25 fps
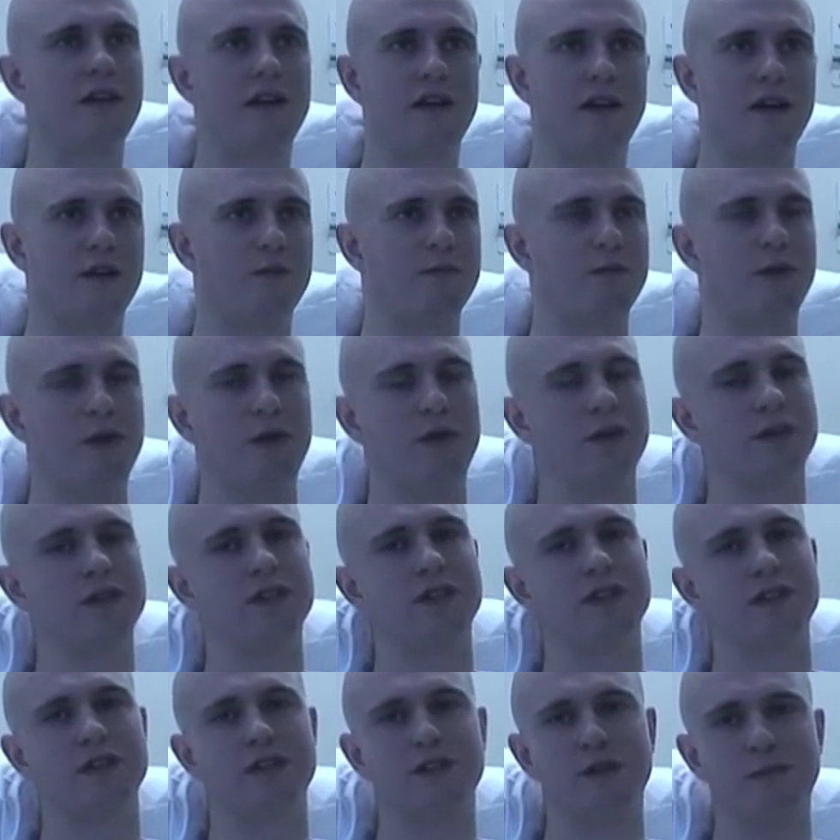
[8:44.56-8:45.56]
immune
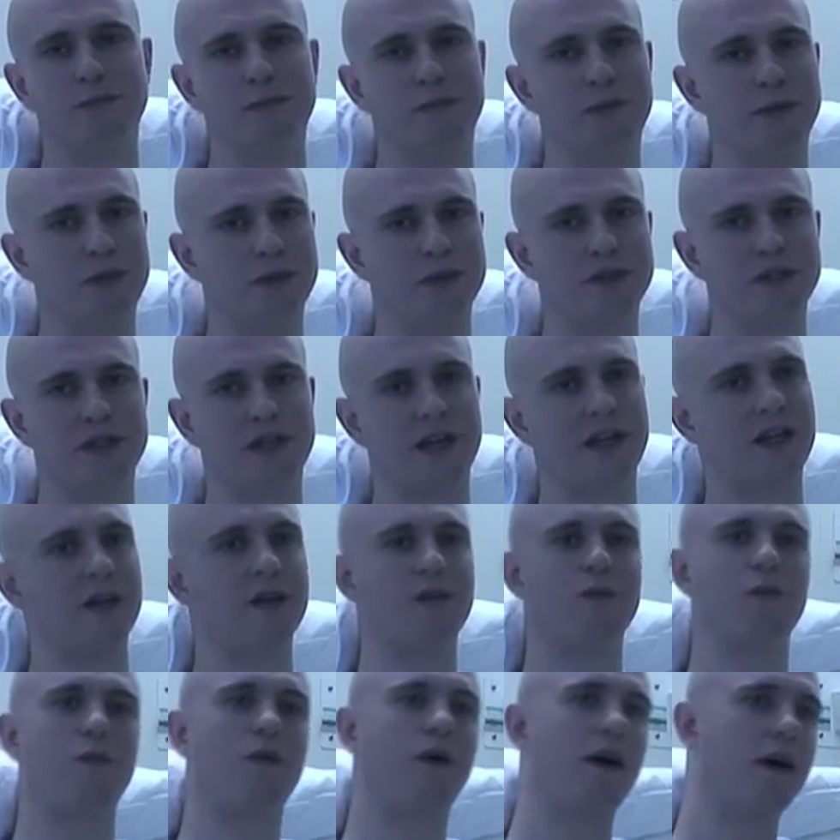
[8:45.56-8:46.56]
system boosting
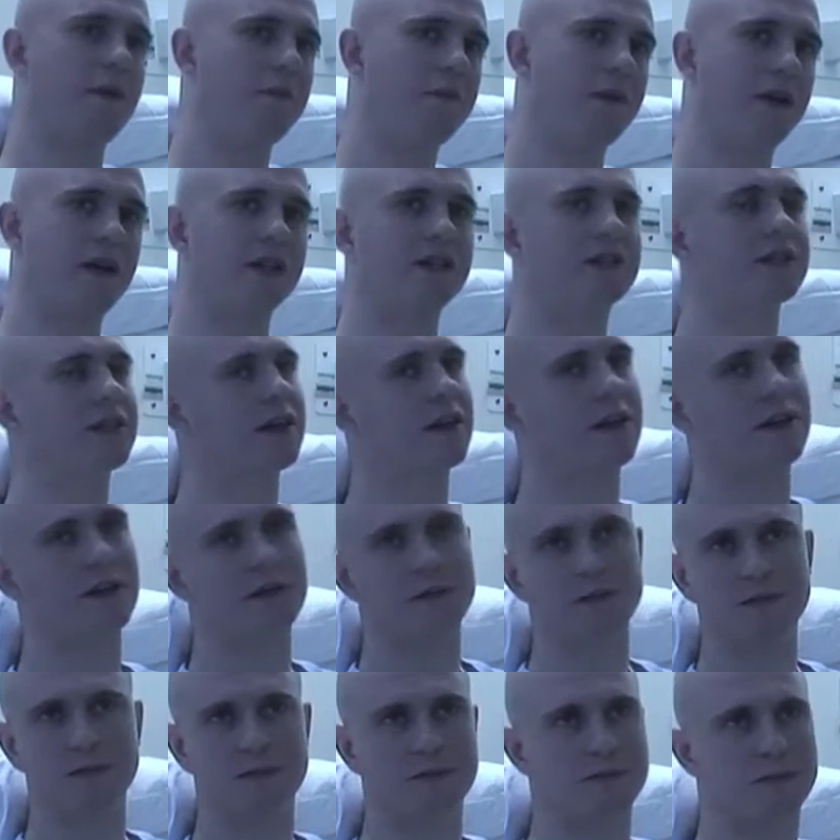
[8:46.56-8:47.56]
and white blood
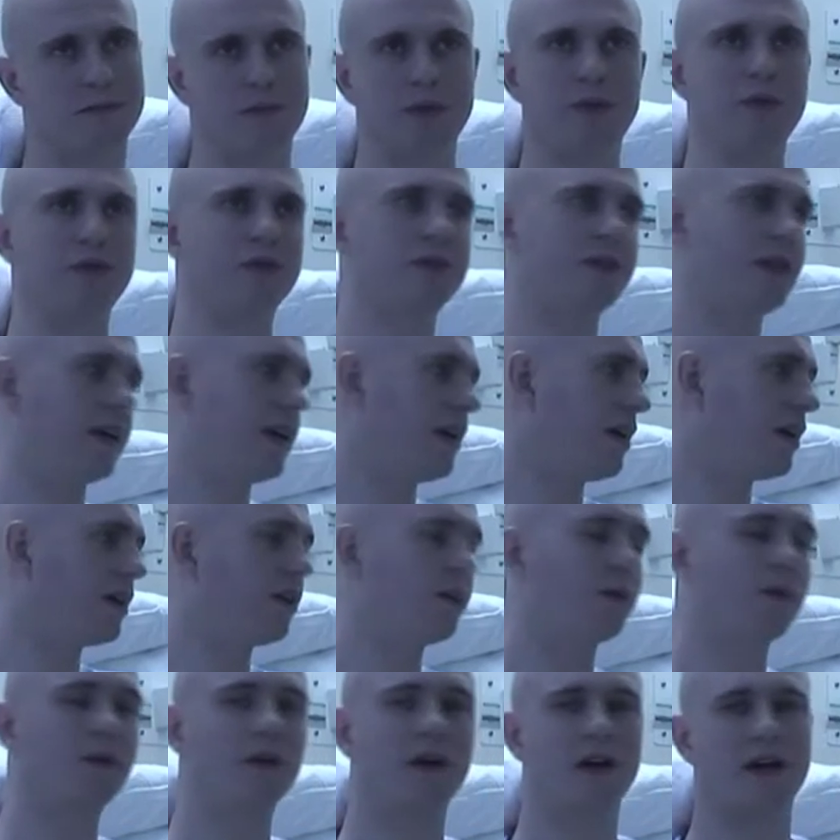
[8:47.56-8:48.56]
cell boosting
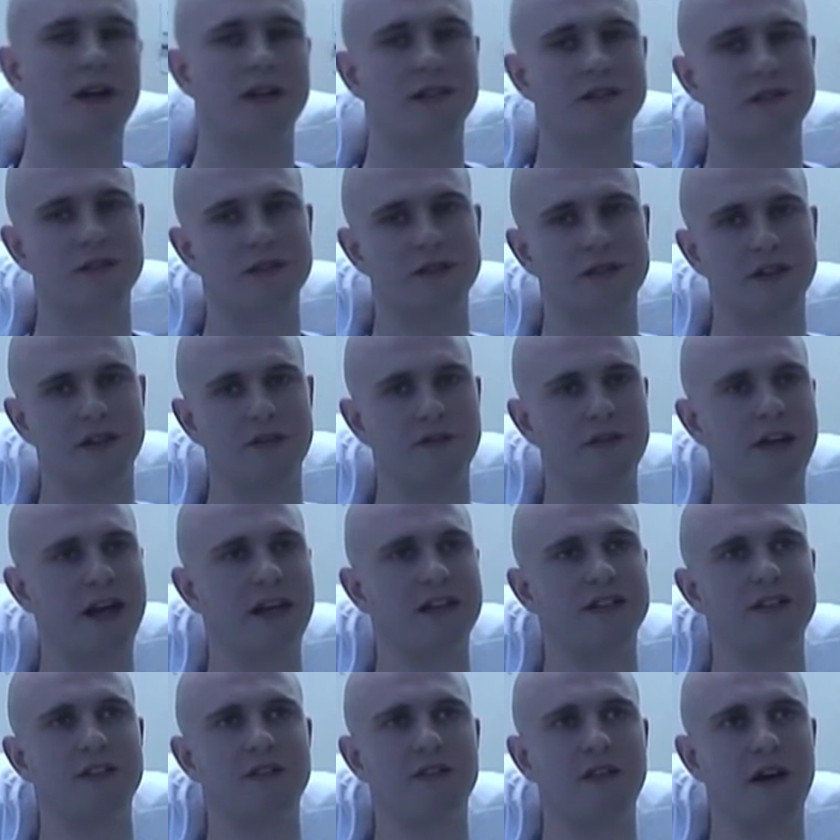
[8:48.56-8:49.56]
and all kinds of stuff,
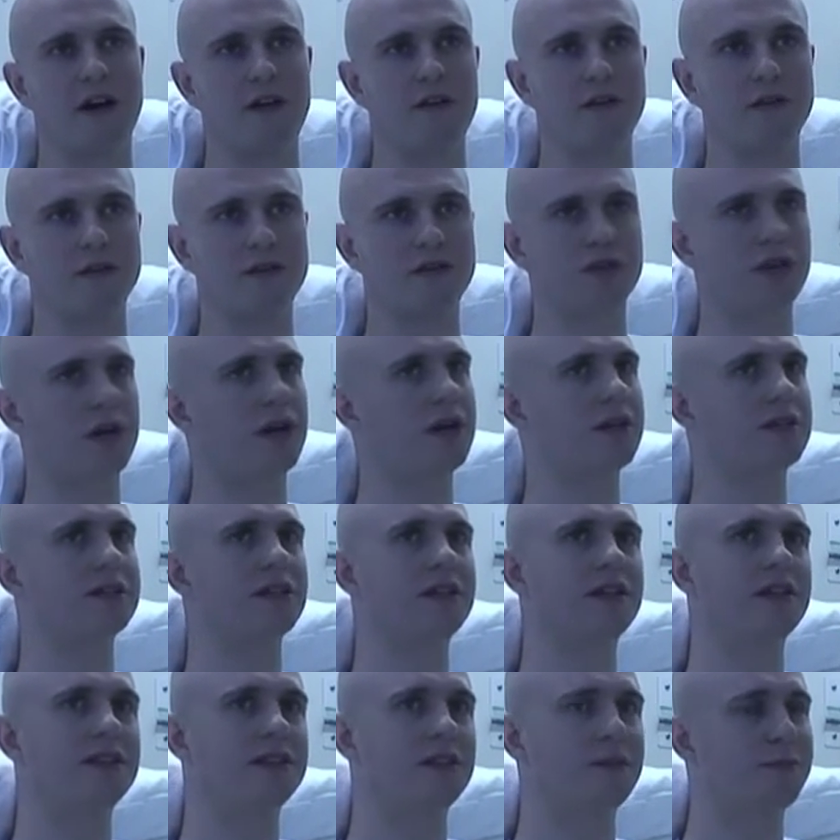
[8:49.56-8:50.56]
antiviral drugs
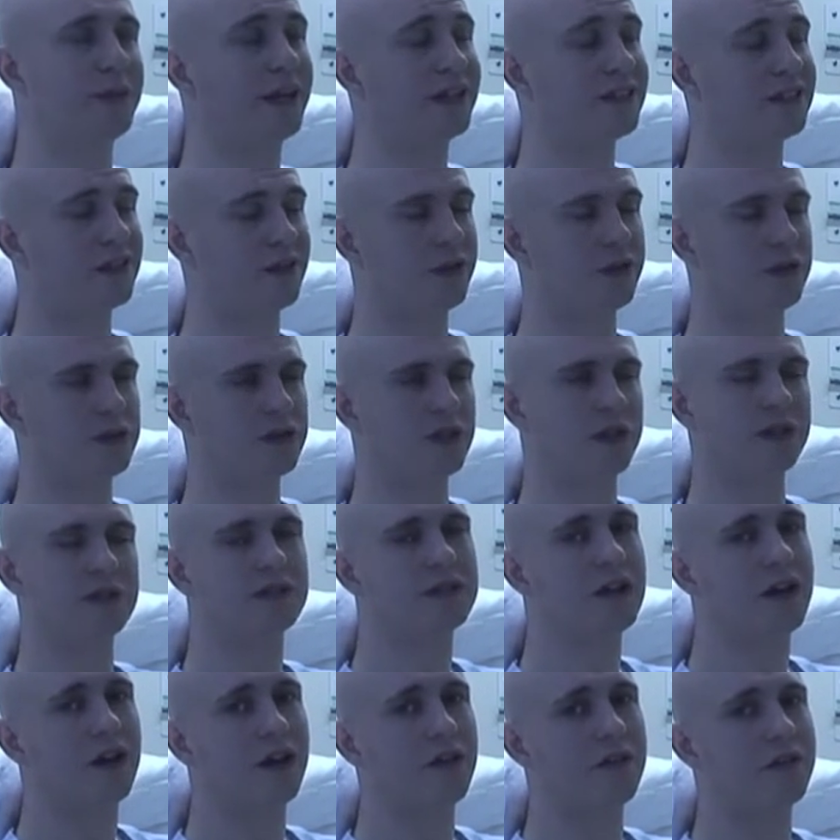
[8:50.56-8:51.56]
and antibacterial drugs.
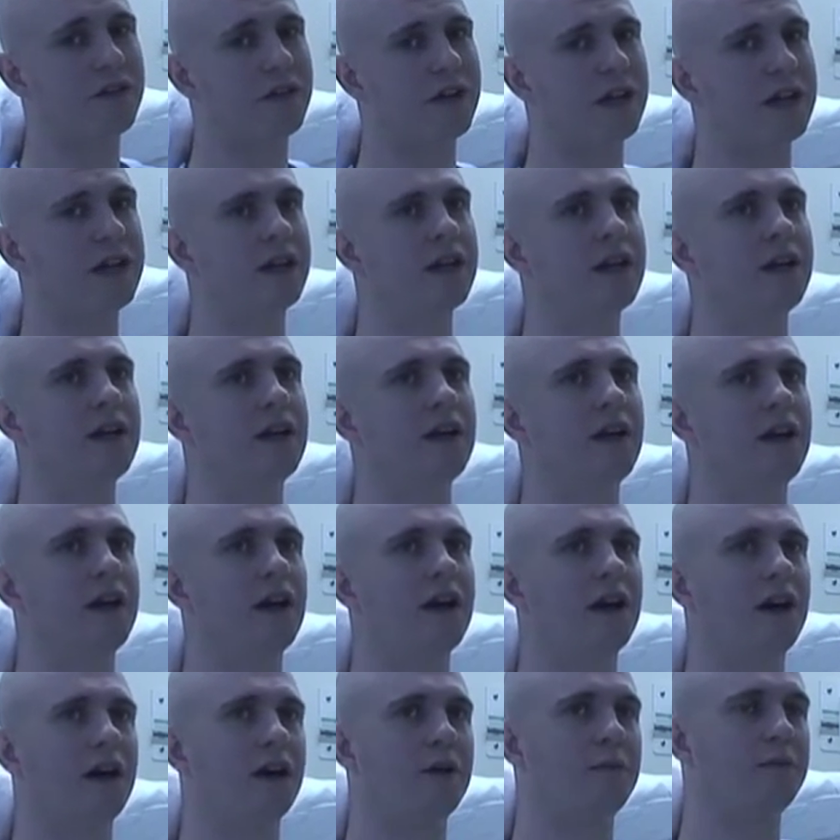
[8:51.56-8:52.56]
So hopefully
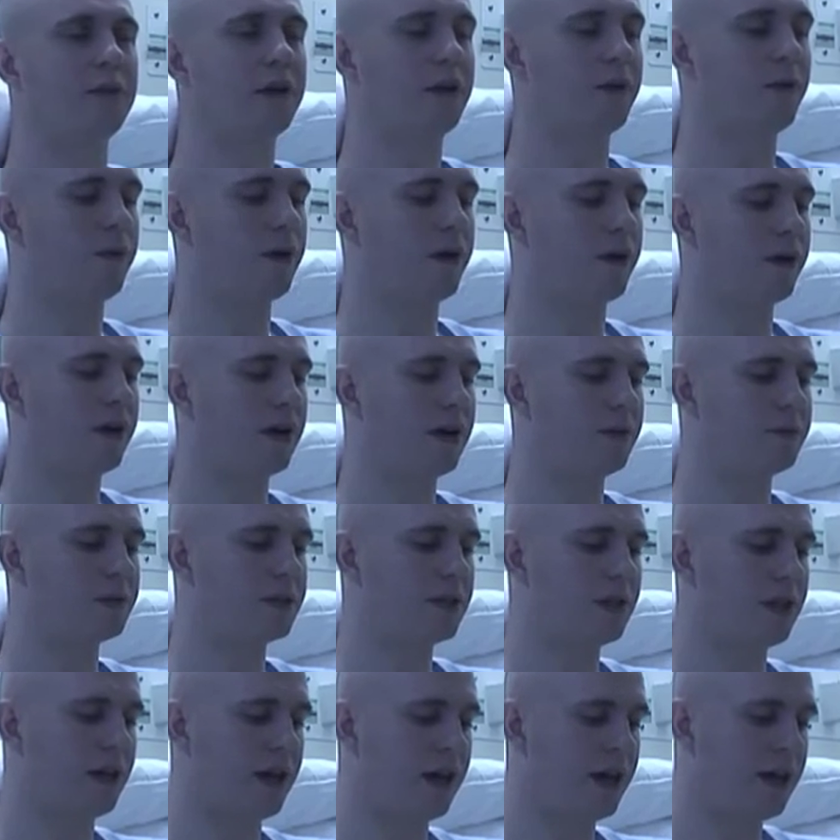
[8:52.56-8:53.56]
it won't come
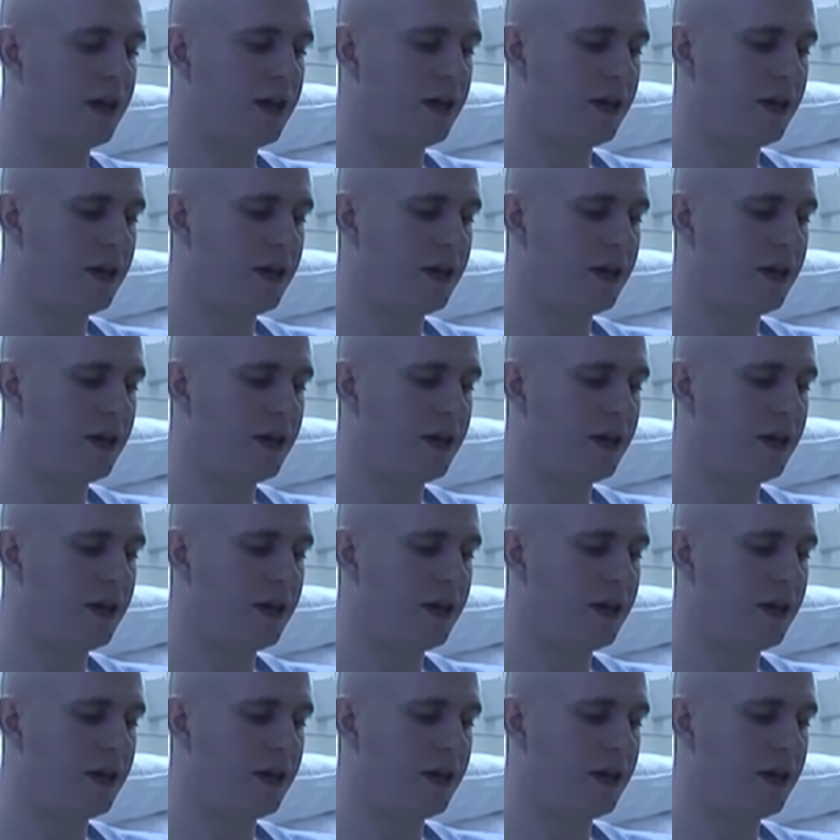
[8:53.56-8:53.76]
to that.